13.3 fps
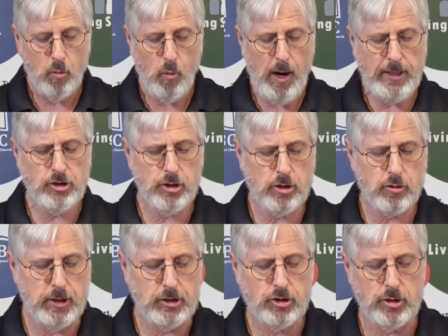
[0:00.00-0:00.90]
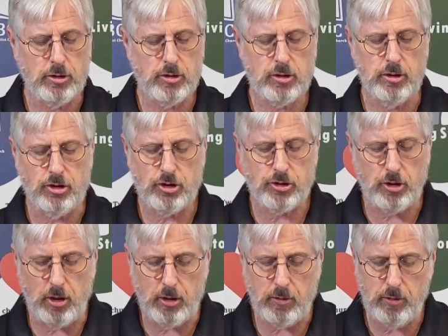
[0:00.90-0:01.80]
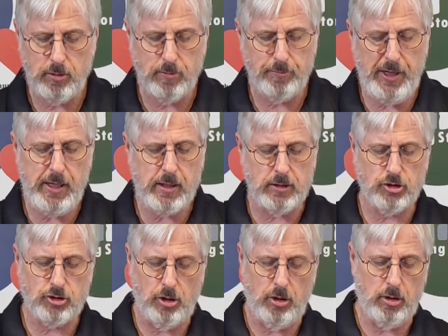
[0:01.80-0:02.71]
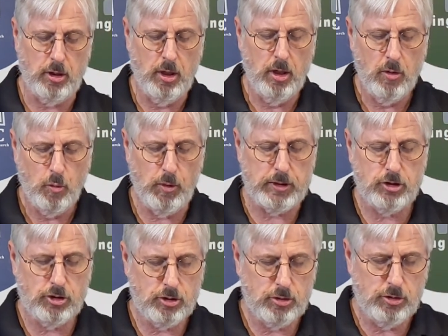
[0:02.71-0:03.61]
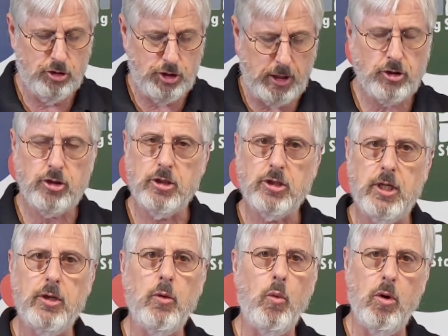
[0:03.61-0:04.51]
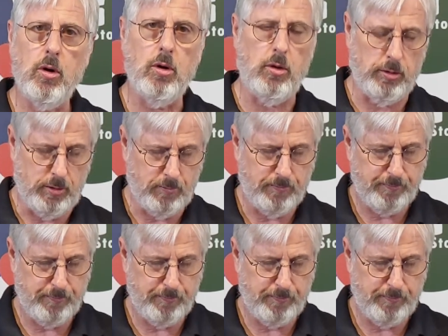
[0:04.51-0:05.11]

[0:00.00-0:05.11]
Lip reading: Why should Christians be concerned with justice in the world?